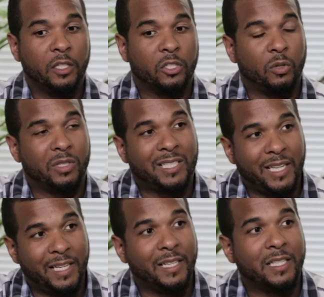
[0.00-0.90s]
So
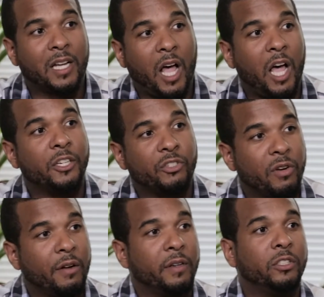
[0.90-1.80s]
sin is
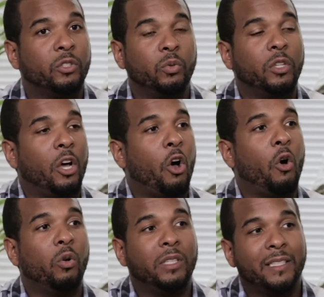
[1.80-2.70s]
contrary to the
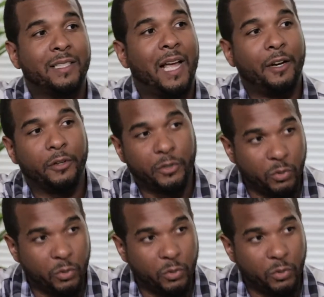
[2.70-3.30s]
whole entire